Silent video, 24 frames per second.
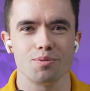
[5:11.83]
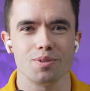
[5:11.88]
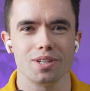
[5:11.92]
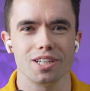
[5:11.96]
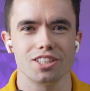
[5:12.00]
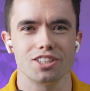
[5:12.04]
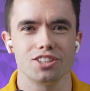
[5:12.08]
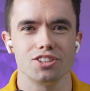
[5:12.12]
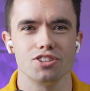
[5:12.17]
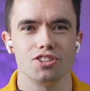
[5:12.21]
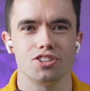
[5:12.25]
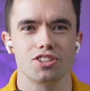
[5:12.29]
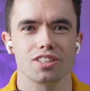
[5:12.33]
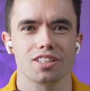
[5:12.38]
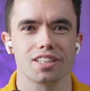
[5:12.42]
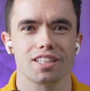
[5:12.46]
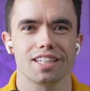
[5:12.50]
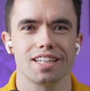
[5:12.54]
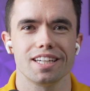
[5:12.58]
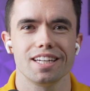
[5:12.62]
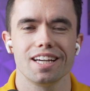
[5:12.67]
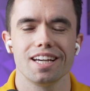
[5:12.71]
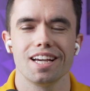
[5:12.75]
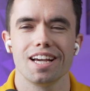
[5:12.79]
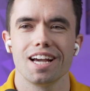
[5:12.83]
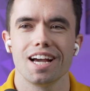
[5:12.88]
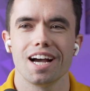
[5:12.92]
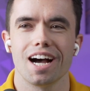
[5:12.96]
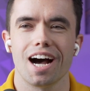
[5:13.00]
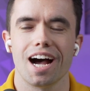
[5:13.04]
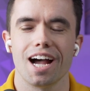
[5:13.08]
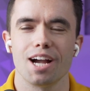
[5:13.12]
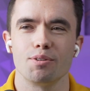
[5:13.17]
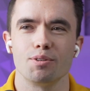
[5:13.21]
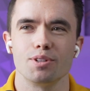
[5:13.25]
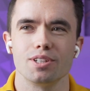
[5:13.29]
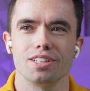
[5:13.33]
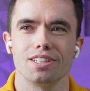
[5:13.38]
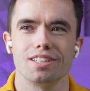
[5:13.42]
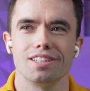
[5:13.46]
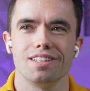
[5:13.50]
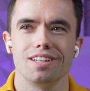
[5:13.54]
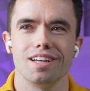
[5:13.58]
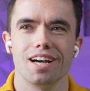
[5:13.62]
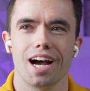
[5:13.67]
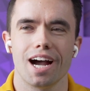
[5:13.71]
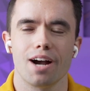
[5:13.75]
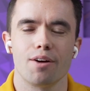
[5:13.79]
weeks usually, I
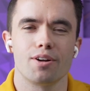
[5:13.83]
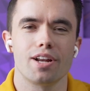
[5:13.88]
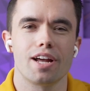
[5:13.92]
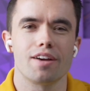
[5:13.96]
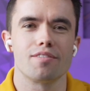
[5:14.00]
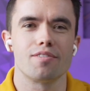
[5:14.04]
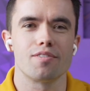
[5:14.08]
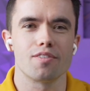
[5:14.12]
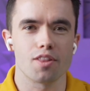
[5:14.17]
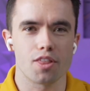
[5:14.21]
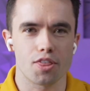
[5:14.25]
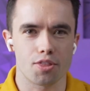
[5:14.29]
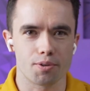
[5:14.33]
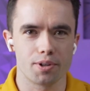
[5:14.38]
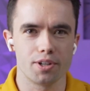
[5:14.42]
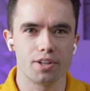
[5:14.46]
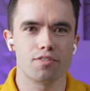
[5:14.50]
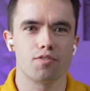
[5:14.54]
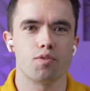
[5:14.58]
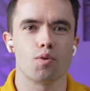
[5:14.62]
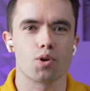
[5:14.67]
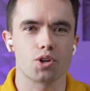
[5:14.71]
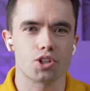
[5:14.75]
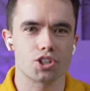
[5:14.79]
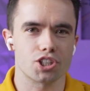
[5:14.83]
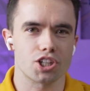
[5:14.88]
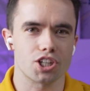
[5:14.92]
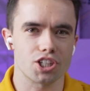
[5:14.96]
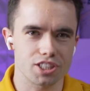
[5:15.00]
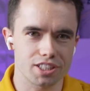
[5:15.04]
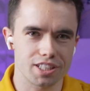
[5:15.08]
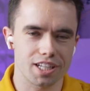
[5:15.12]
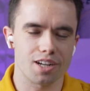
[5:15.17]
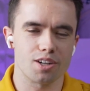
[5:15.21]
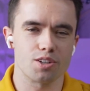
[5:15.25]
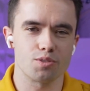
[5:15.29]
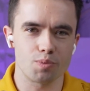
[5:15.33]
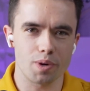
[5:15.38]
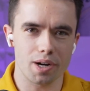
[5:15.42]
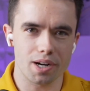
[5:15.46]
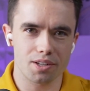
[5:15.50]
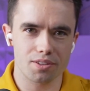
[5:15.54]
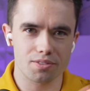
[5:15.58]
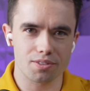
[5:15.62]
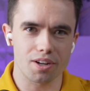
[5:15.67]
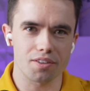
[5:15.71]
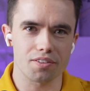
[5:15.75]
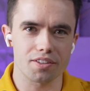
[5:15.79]
would have 3 to 4 shirts that I would wear
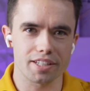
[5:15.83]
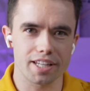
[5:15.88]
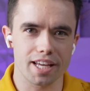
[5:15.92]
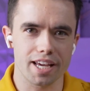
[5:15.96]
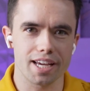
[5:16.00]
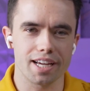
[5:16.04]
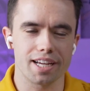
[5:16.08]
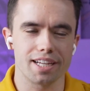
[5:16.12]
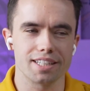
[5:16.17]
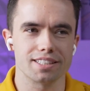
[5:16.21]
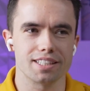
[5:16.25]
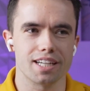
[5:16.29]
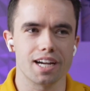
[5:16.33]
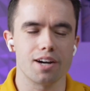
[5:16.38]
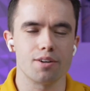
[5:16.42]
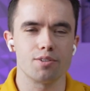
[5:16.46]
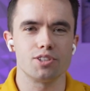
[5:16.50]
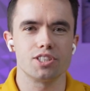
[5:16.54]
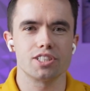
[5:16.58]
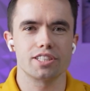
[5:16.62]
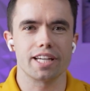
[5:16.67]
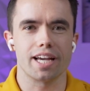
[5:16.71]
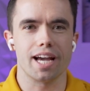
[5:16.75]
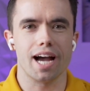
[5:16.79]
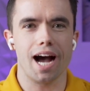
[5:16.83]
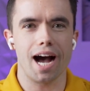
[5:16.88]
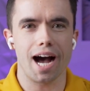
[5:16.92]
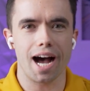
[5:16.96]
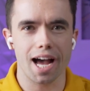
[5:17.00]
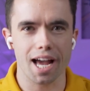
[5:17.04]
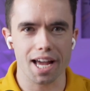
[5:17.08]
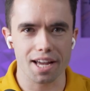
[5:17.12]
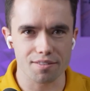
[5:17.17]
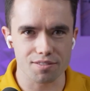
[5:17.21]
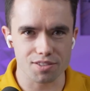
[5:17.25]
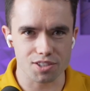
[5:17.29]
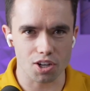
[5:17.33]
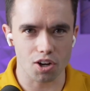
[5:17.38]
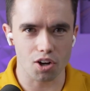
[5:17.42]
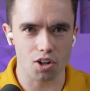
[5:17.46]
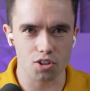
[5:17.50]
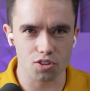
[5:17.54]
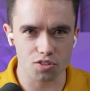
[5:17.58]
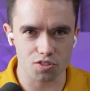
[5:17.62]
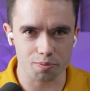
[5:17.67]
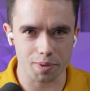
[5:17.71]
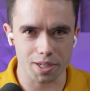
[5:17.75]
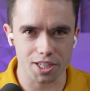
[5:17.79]
throughout the day because I would just get hives all
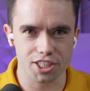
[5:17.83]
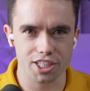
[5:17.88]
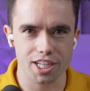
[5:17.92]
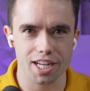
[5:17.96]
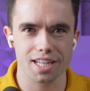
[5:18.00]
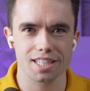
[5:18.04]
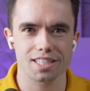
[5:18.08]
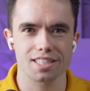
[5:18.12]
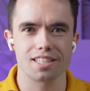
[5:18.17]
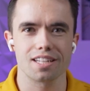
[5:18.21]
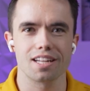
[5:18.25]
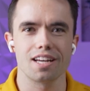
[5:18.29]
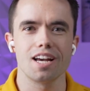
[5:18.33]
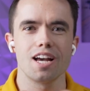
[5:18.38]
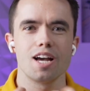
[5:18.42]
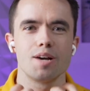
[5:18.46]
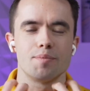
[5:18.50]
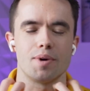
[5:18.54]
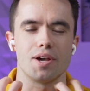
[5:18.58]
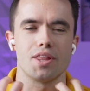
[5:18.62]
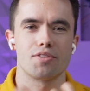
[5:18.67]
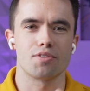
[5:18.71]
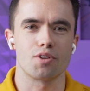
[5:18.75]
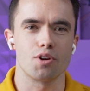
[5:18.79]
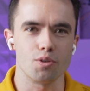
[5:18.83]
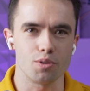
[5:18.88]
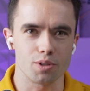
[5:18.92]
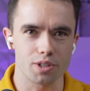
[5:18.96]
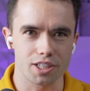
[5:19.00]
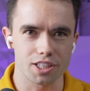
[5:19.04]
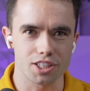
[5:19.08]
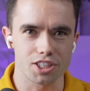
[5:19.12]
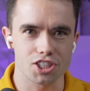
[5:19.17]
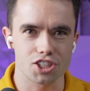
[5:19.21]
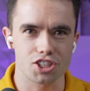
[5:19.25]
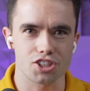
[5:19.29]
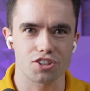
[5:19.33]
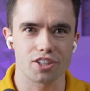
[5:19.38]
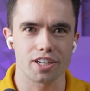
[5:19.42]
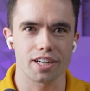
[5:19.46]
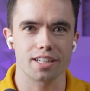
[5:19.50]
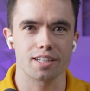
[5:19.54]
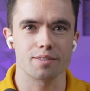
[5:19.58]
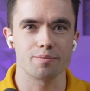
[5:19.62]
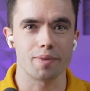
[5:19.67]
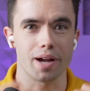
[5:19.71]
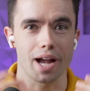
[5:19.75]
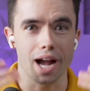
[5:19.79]
over my chest, my throat would
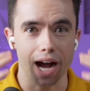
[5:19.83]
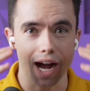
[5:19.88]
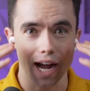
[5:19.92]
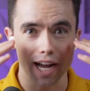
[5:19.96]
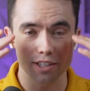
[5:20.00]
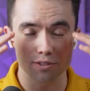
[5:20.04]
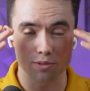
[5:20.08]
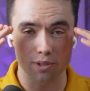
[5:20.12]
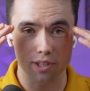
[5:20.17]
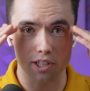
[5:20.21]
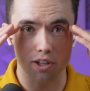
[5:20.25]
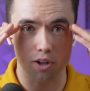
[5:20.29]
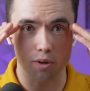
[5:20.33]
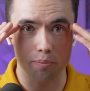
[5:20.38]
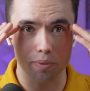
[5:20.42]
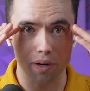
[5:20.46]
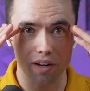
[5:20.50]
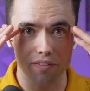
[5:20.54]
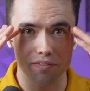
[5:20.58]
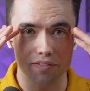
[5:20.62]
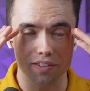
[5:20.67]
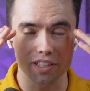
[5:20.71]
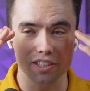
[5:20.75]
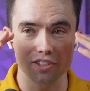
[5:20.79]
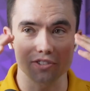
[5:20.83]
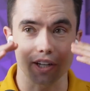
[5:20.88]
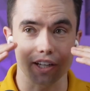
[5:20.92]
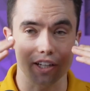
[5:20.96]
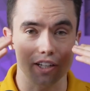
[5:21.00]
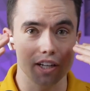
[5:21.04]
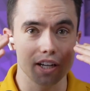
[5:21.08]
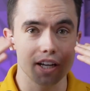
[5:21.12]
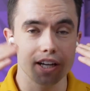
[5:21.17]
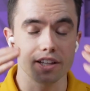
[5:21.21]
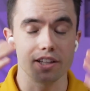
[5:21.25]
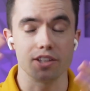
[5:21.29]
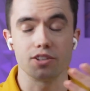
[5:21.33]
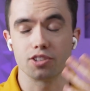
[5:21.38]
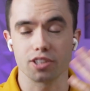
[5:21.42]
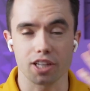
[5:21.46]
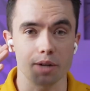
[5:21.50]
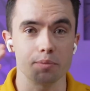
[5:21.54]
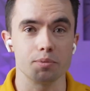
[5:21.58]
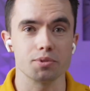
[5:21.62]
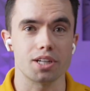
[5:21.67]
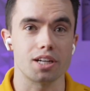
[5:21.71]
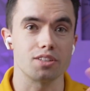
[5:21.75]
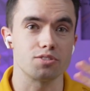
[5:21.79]
constrict, my eyes would get all puffy, so, like, there's a
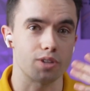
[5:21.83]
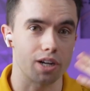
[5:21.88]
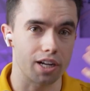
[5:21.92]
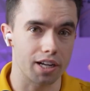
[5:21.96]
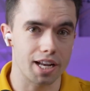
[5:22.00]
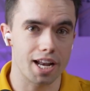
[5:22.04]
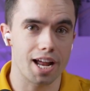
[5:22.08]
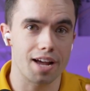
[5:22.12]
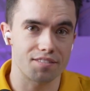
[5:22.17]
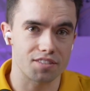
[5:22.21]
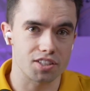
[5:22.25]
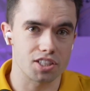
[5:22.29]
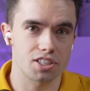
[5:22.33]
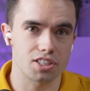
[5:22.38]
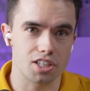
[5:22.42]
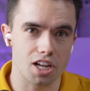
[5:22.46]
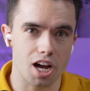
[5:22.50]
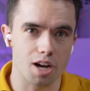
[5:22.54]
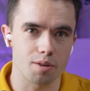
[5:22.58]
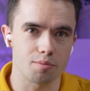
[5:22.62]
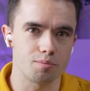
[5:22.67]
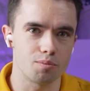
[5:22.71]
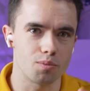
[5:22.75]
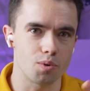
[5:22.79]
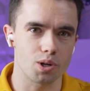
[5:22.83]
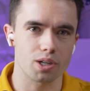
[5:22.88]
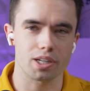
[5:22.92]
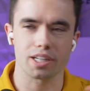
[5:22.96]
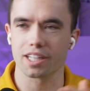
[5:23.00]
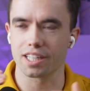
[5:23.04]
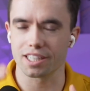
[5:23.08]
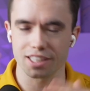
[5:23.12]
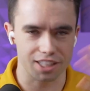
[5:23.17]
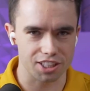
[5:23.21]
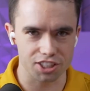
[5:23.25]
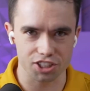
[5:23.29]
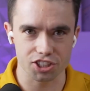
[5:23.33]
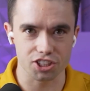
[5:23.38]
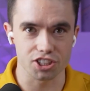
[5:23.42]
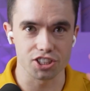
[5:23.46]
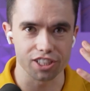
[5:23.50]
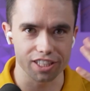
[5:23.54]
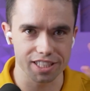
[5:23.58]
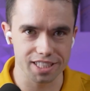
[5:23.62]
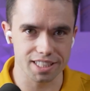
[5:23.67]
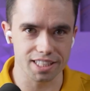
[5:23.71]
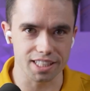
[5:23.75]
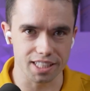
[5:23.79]
couple times where I have to stop working 'cause I just
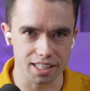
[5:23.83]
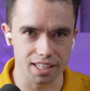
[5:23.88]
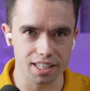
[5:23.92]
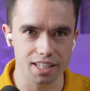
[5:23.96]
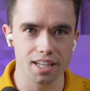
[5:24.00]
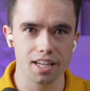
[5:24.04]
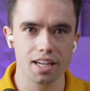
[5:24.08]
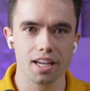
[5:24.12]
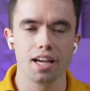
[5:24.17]
couldn't see.